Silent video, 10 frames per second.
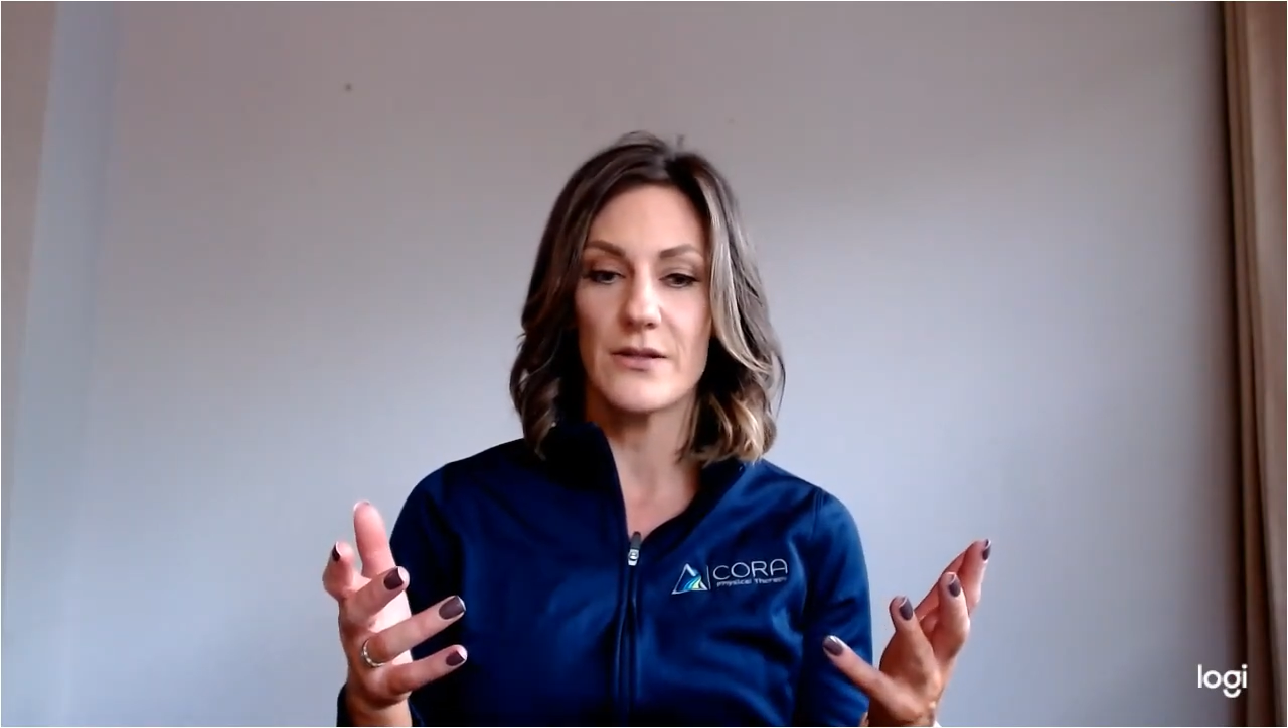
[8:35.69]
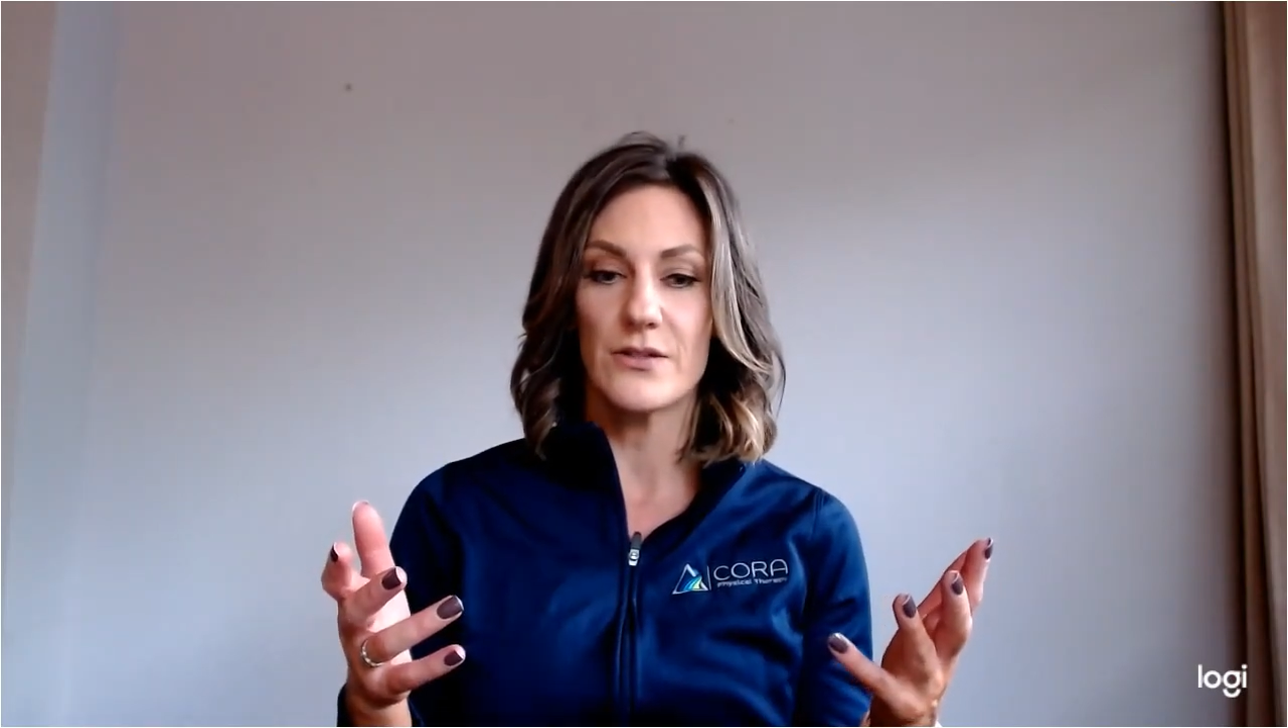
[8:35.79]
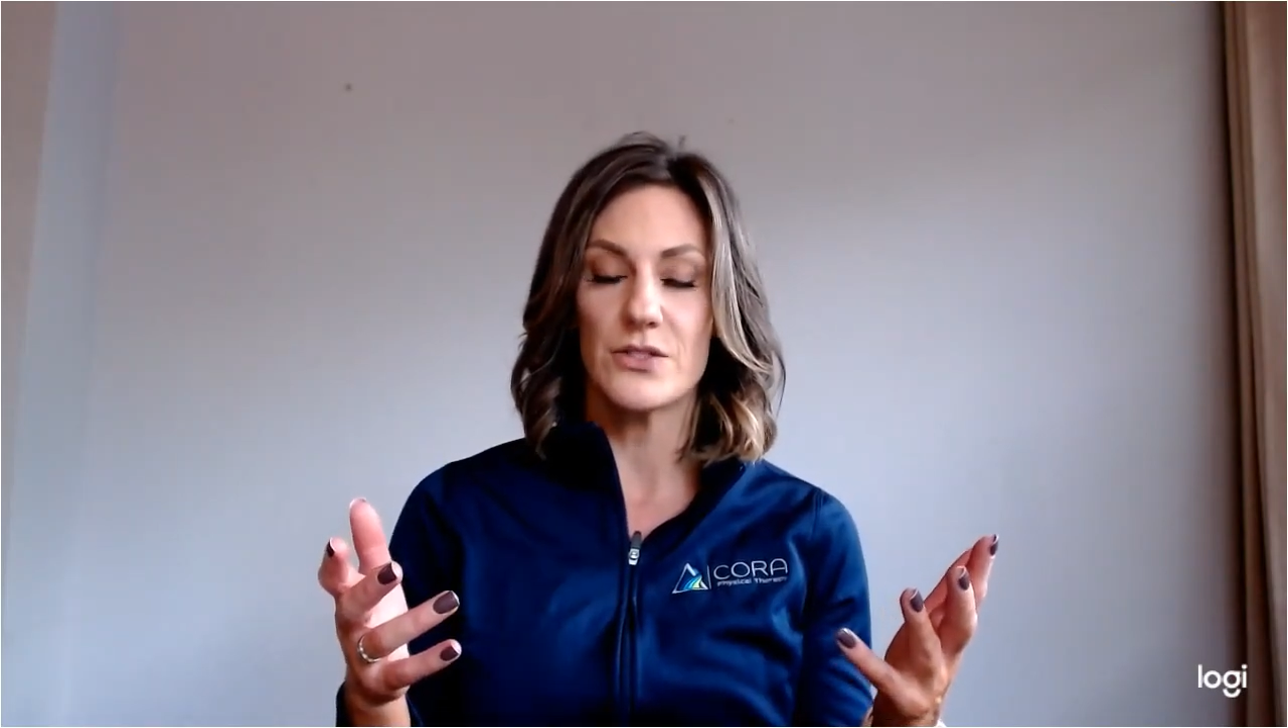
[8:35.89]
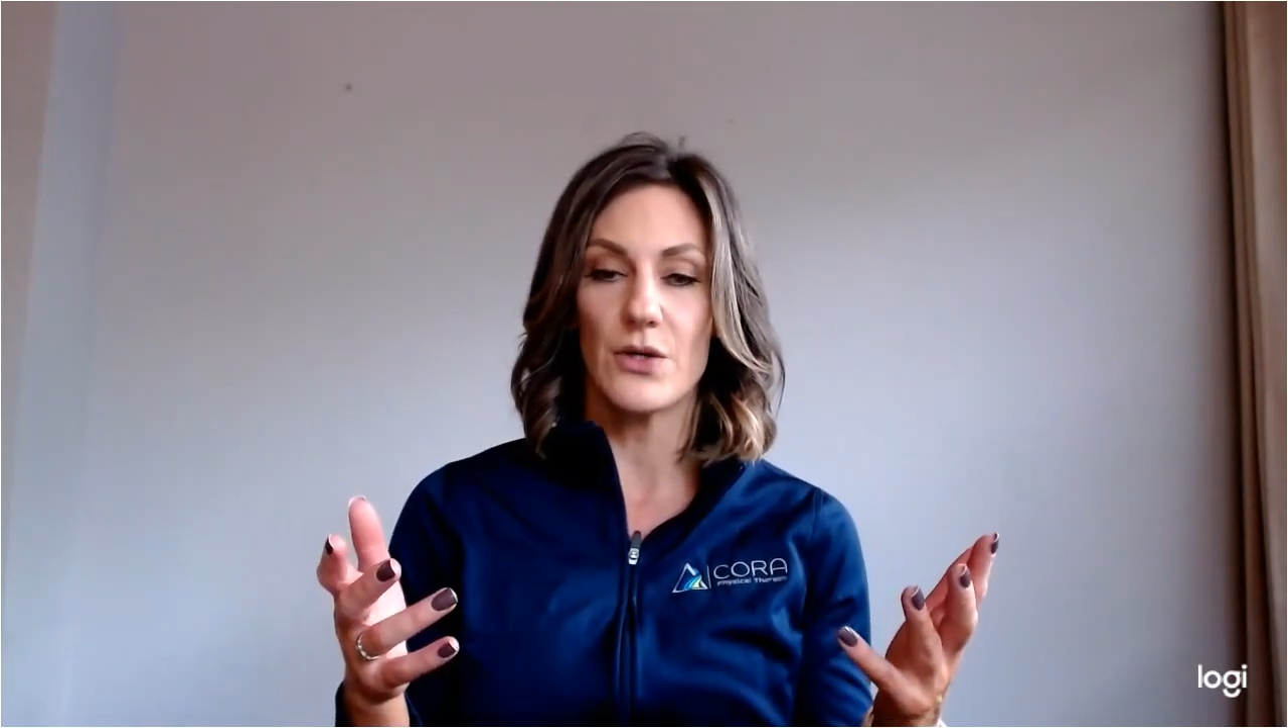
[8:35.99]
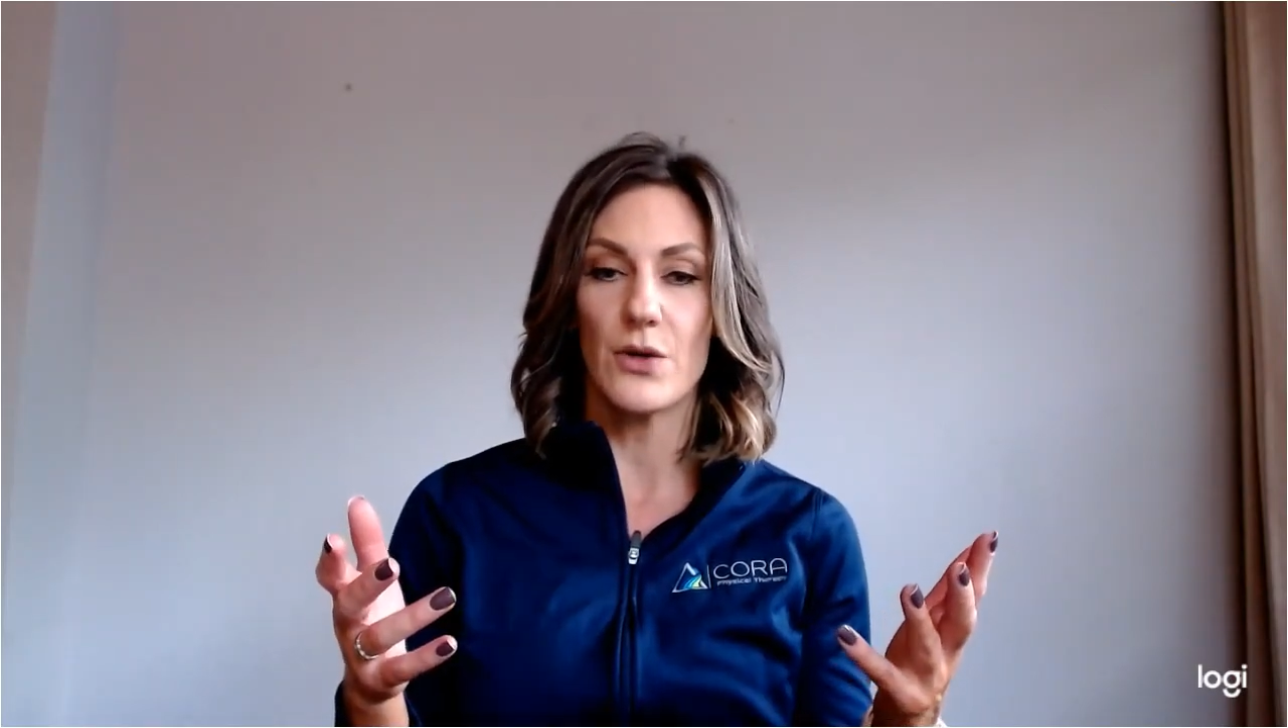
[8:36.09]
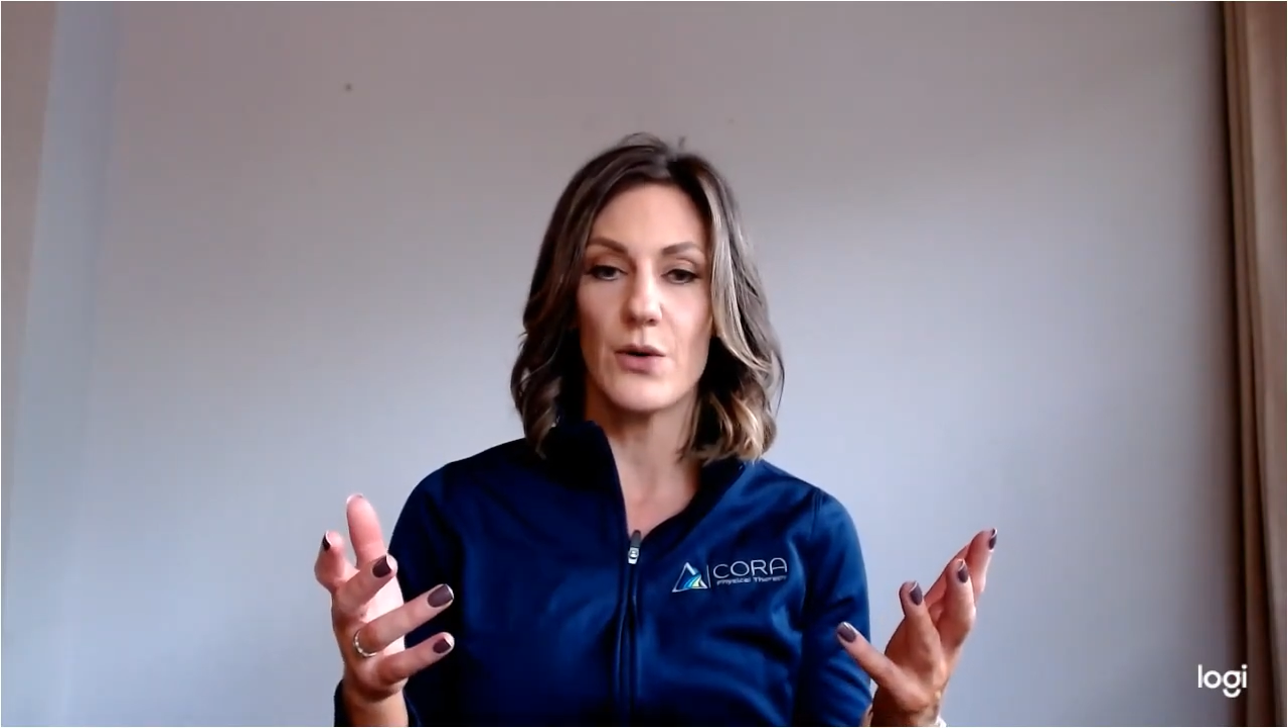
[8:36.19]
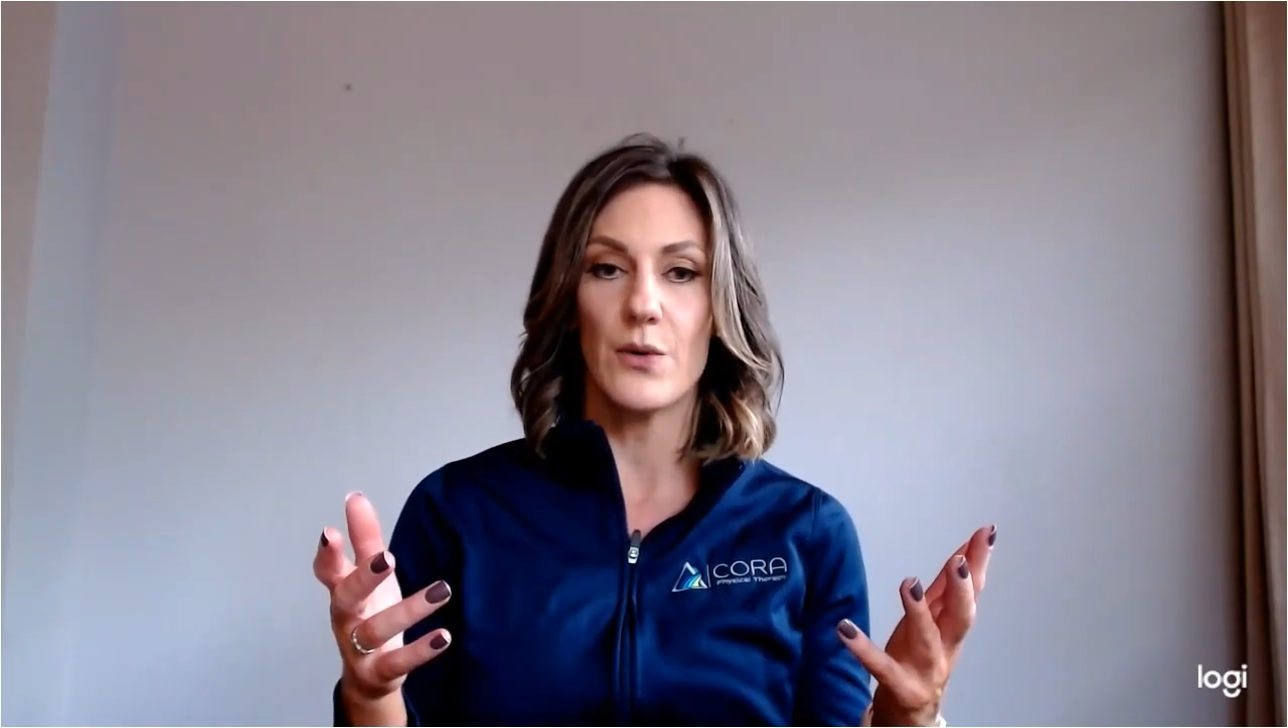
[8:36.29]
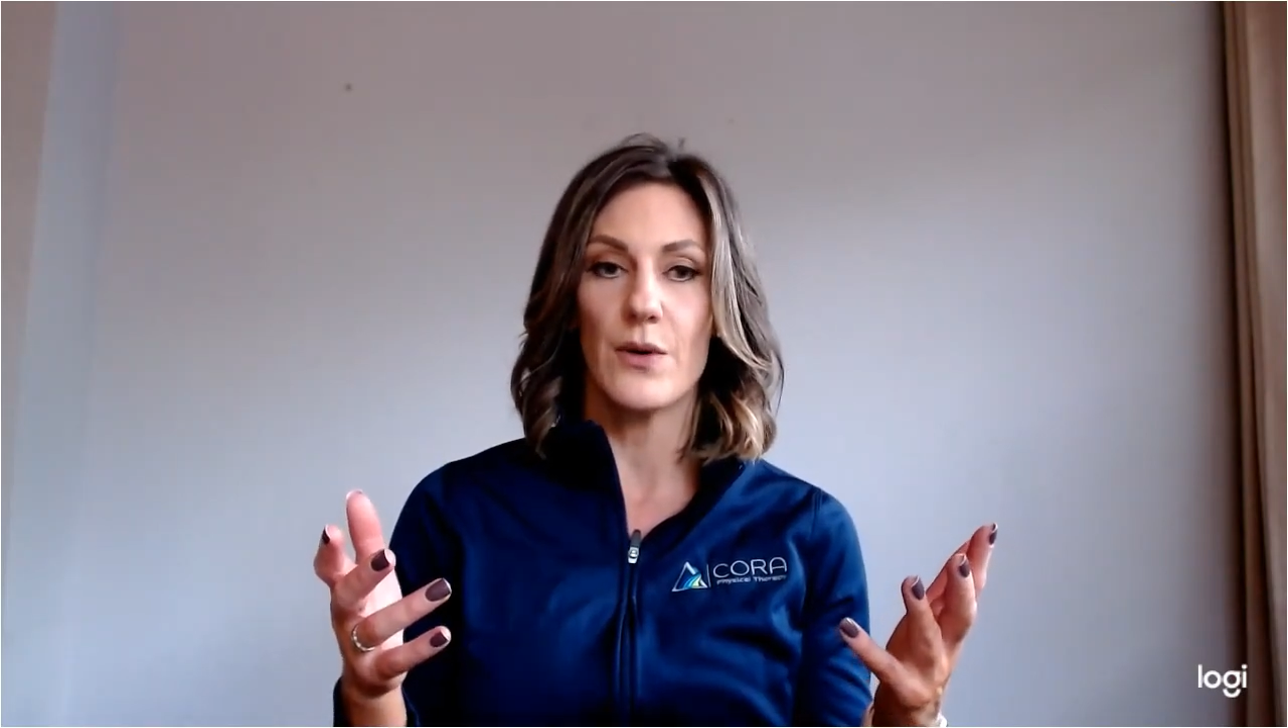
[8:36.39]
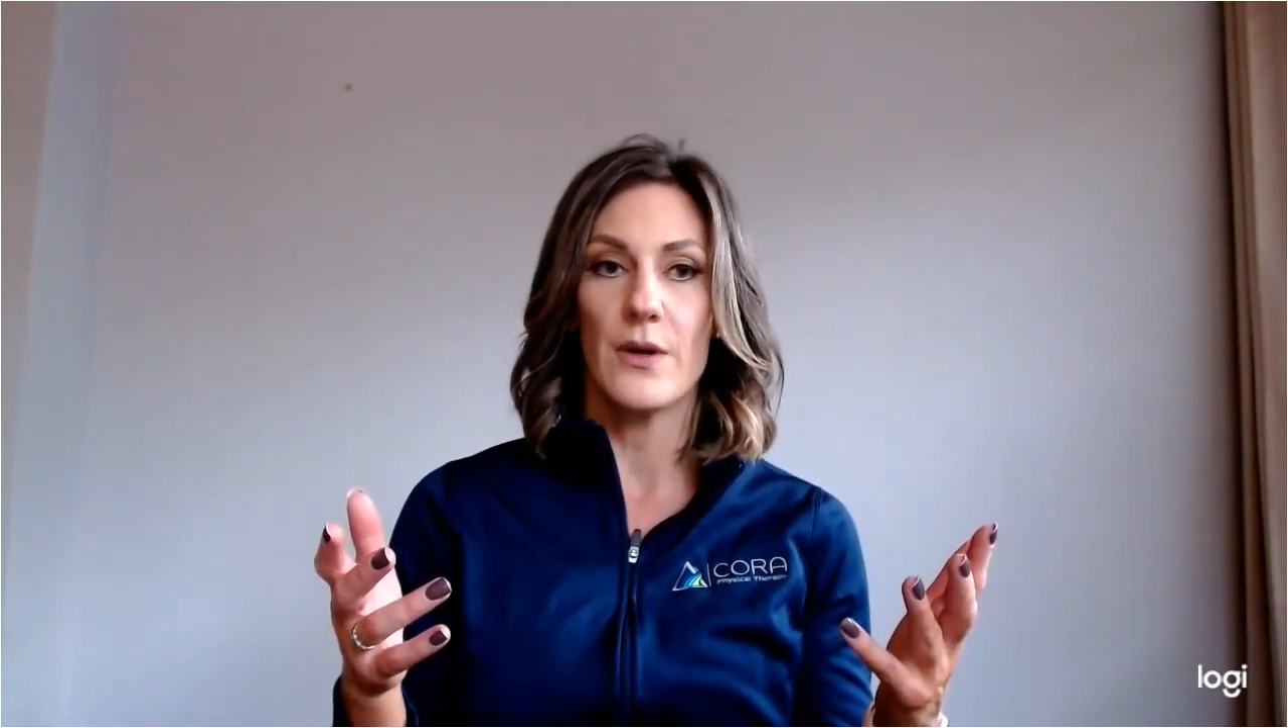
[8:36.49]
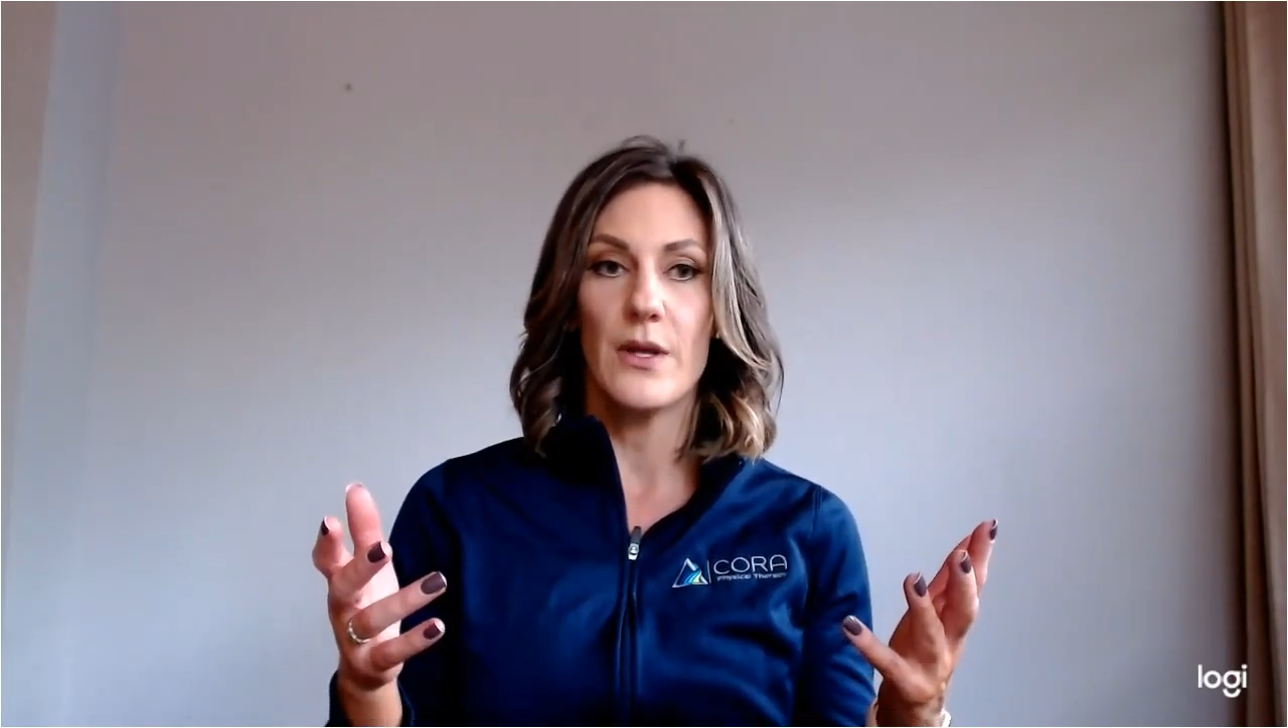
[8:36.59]

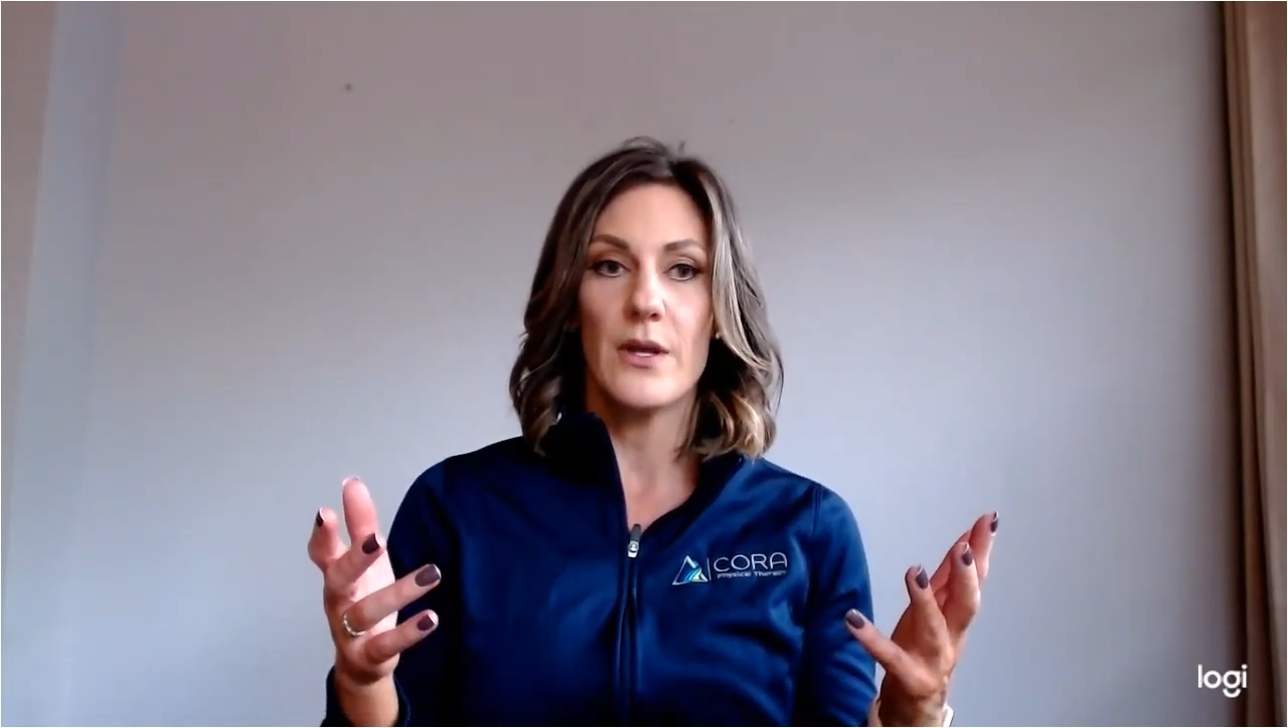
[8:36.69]
So